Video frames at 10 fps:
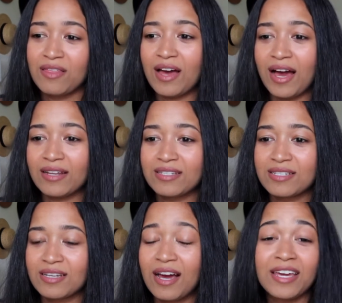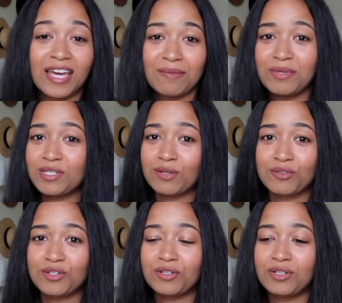that I can be
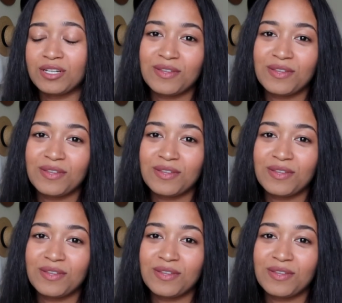social.